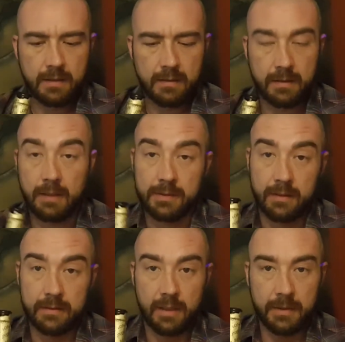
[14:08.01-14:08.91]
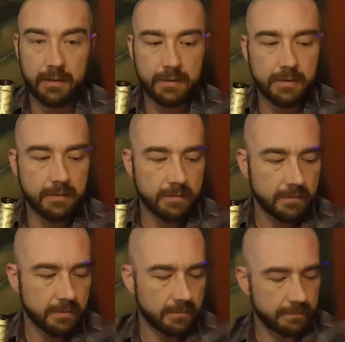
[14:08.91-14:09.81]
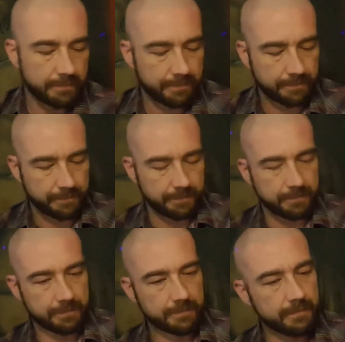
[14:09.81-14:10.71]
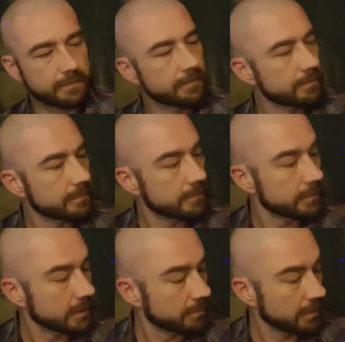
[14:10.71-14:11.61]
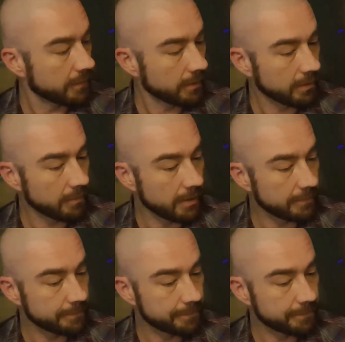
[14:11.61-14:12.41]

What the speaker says: That was a long time ago too. This motherfucker come out.